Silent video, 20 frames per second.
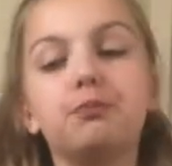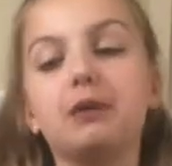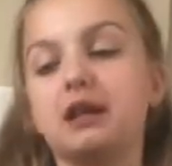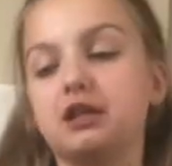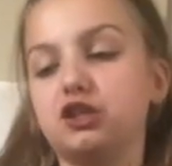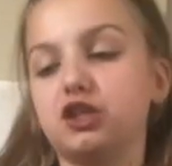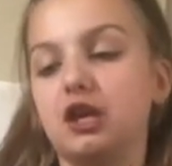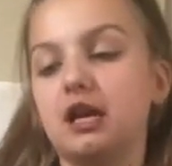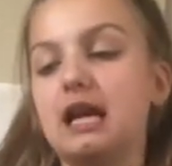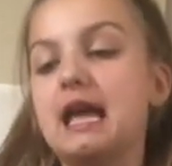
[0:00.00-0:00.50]

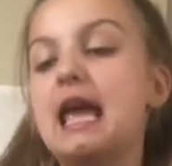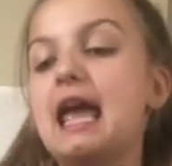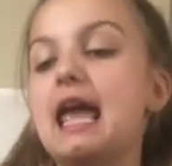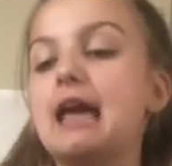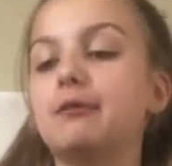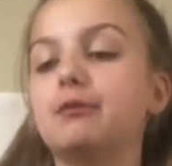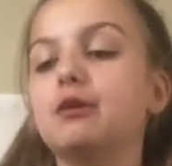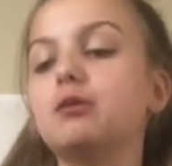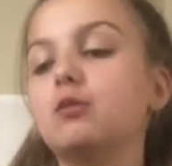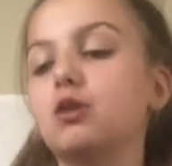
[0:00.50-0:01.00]
betcha!
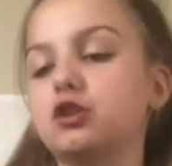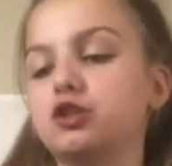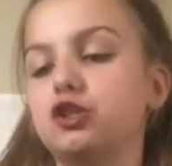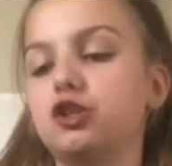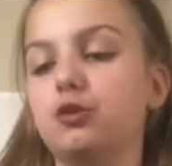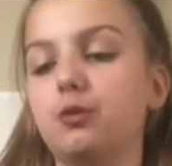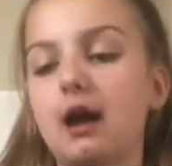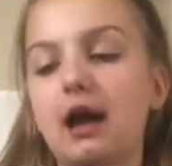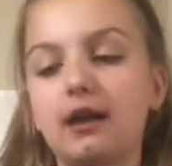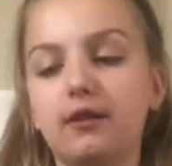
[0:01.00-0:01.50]
And we want
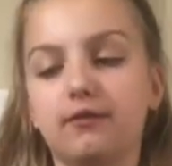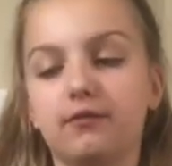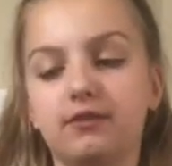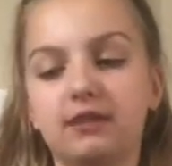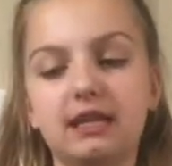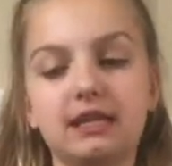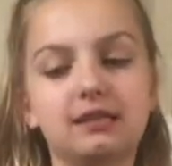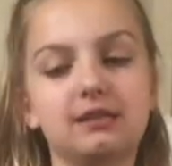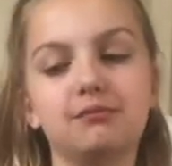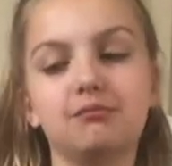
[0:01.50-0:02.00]
you out of
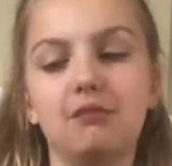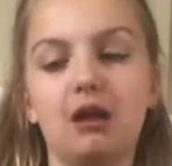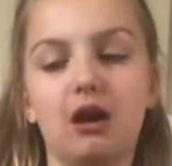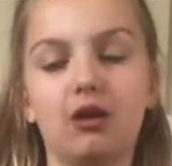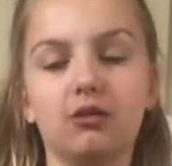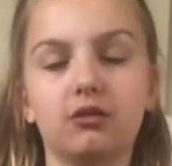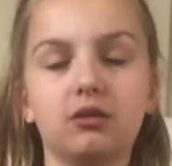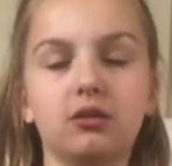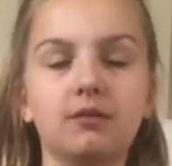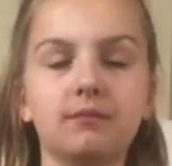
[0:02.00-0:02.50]
this
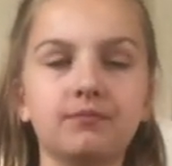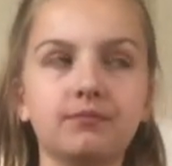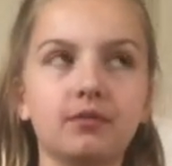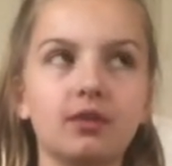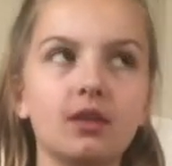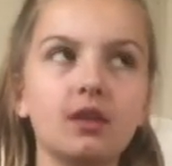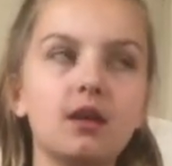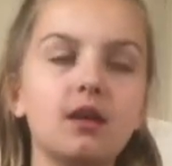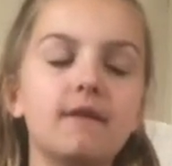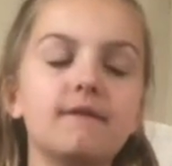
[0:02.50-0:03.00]
mouth.
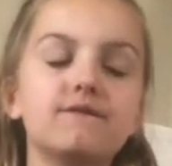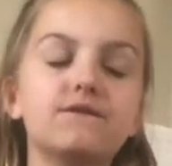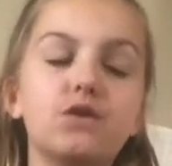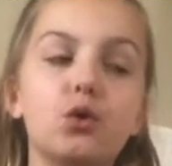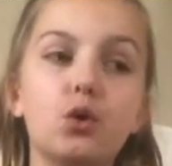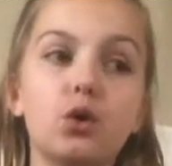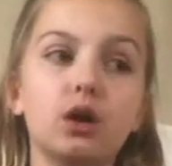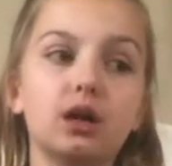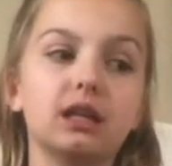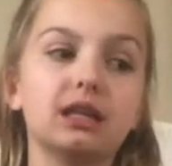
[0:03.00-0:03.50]

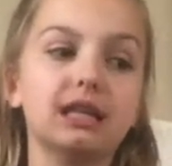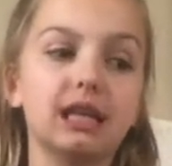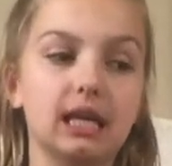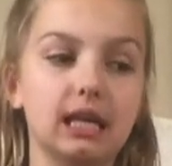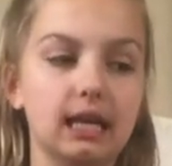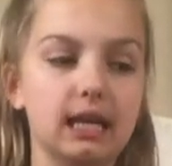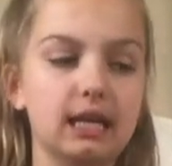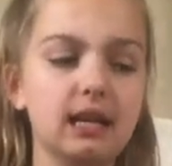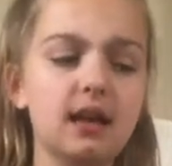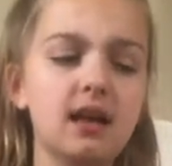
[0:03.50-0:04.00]

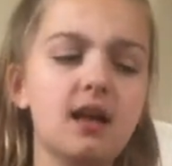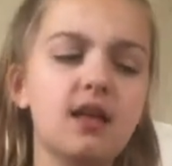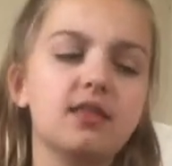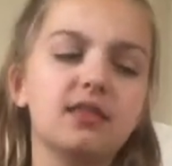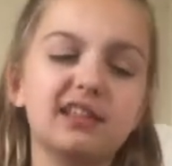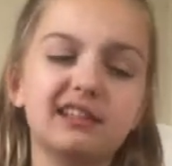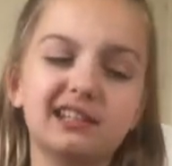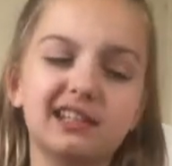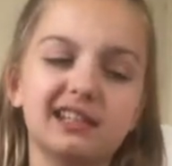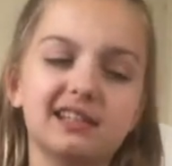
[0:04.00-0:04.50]
Forget it.
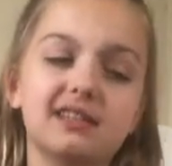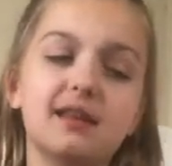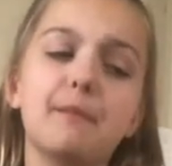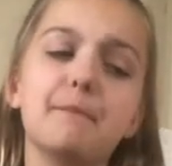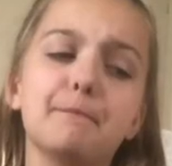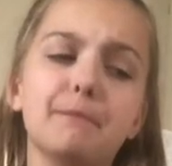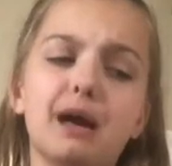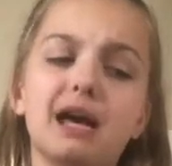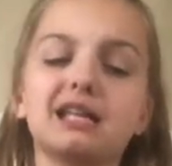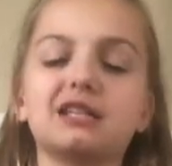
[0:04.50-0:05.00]
This is
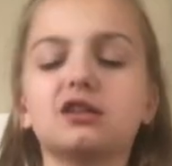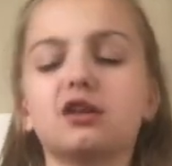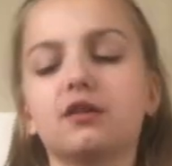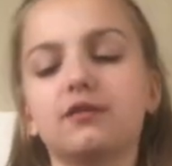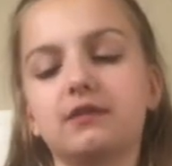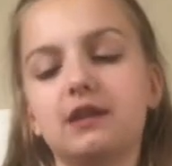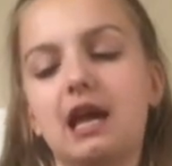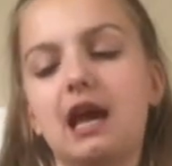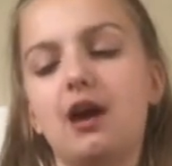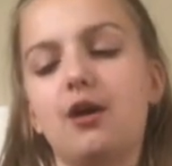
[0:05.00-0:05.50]
my
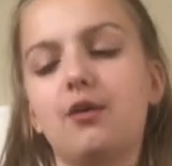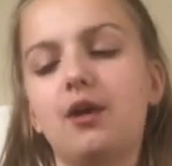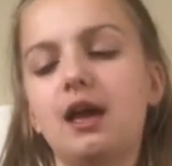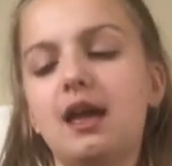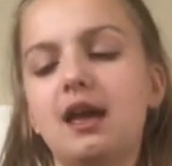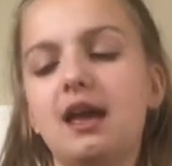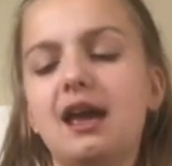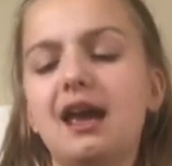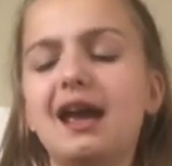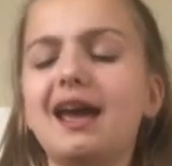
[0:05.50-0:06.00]
turf now,
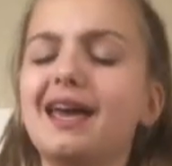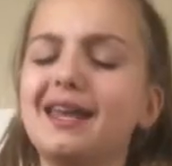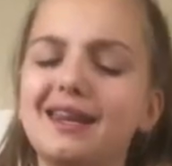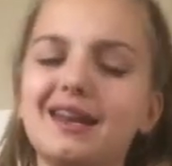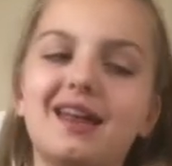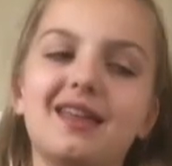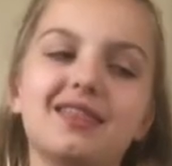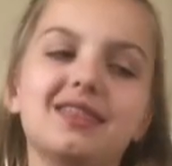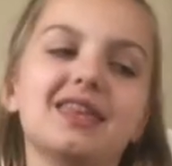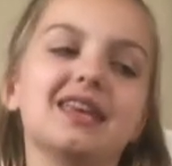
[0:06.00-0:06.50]
and
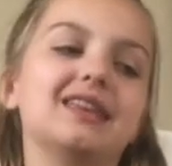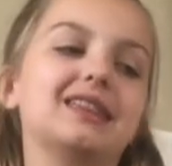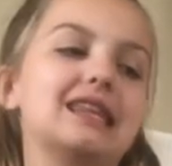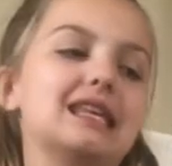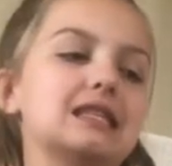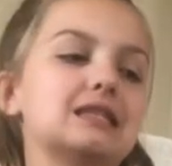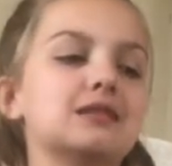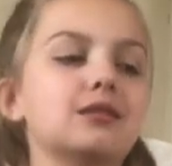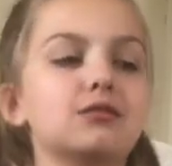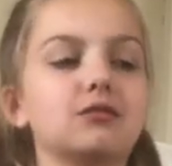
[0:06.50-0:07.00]
I think
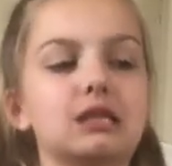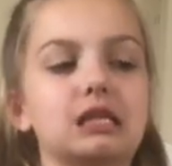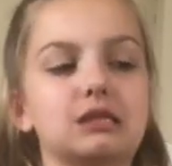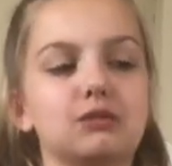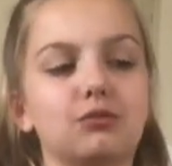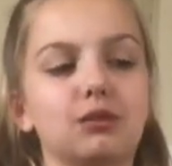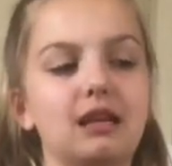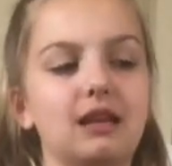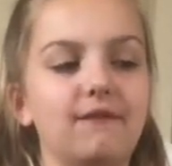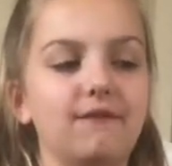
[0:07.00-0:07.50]
this tooth is
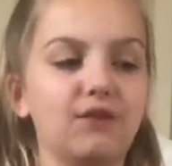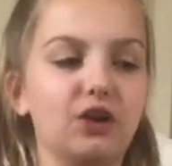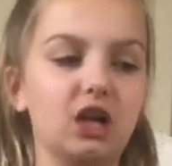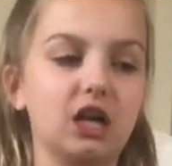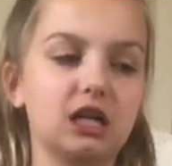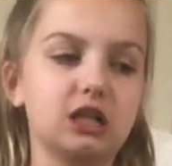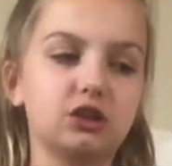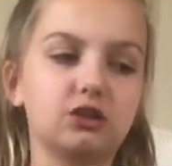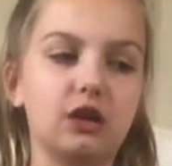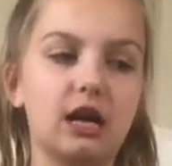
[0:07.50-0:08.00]
ready for
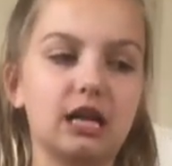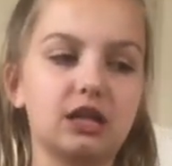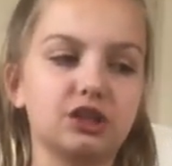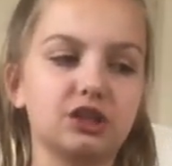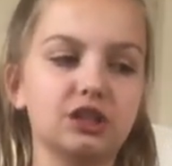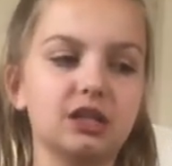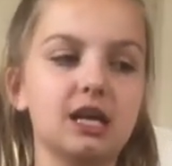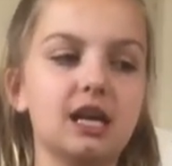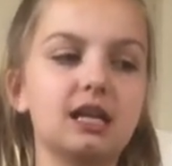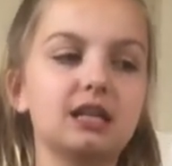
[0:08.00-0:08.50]

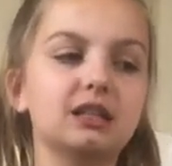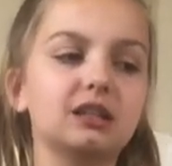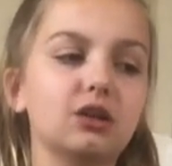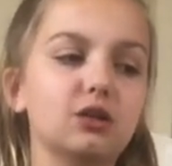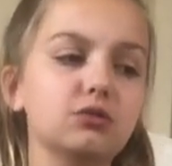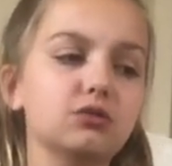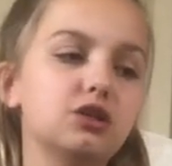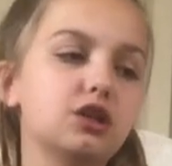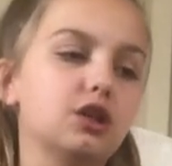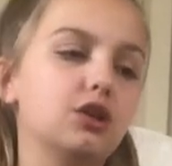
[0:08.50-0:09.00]
extraction.
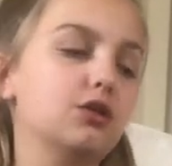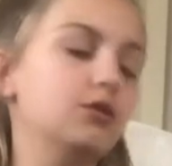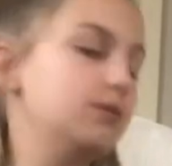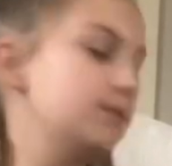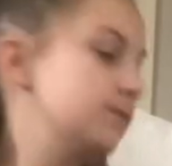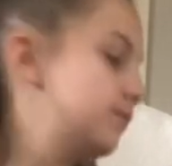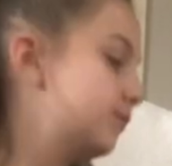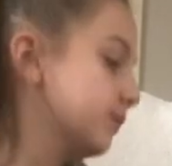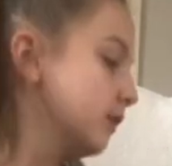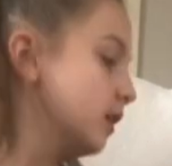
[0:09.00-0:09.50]
Don't you?
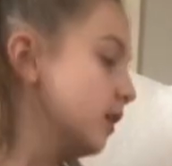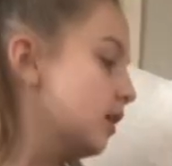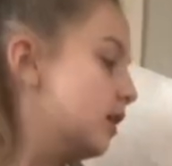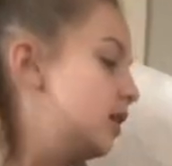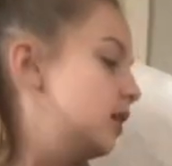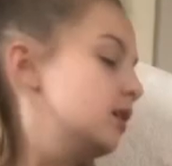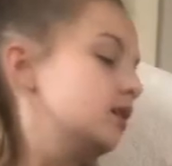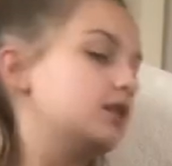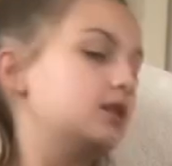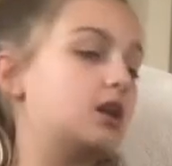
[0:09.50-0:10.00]

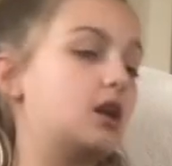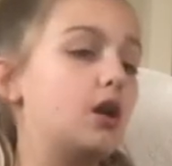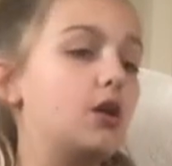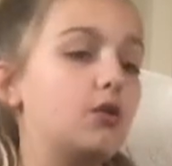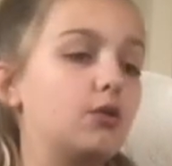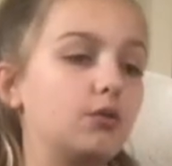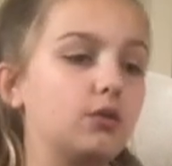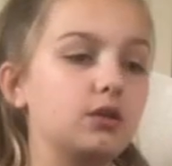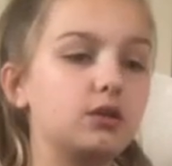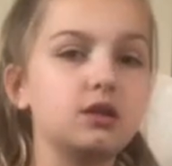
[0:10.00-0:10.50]

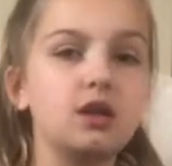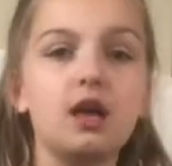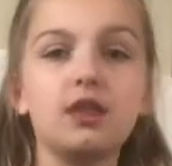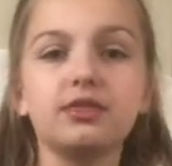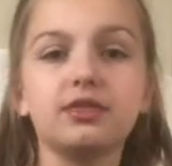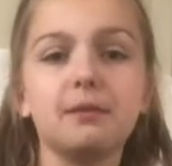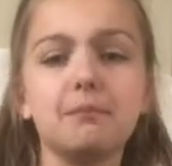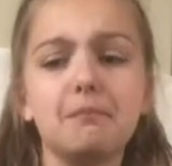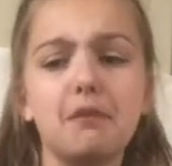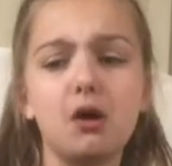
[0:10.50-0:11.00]
No,
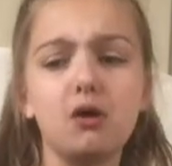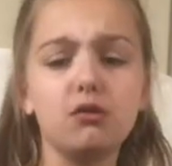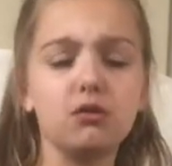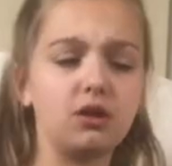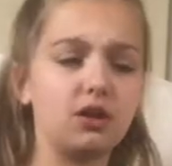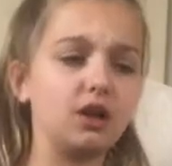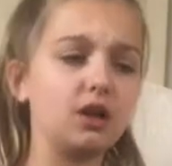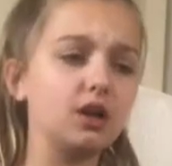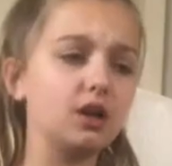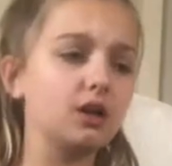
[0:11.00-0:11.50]
not the
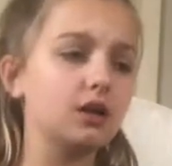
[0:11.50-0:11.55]
molar.